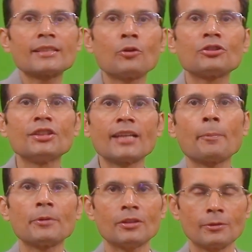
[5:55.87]
the sounds
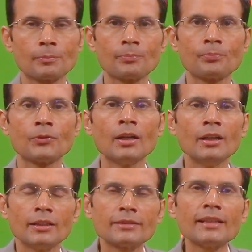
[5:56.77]
disappear.
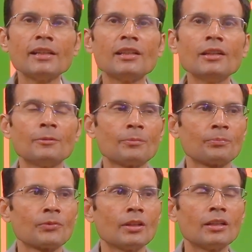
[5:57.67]
See,
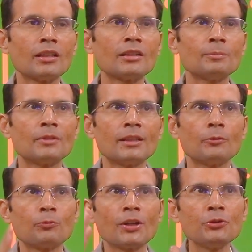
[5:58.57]

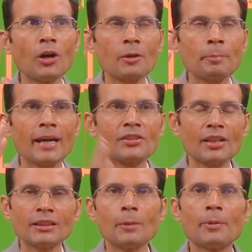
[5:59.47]
when you are
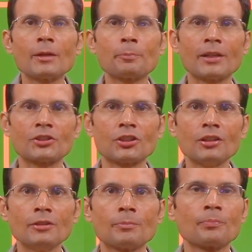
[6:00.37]
measuring the blood
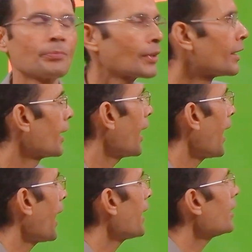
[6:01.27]
pressure
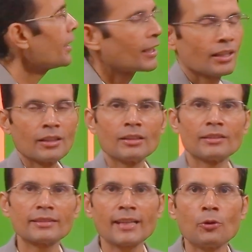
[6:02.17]
and
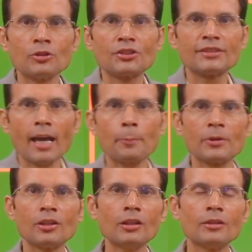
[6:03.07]
the sounds
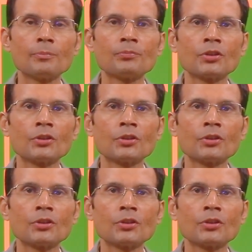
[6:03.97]
disappear,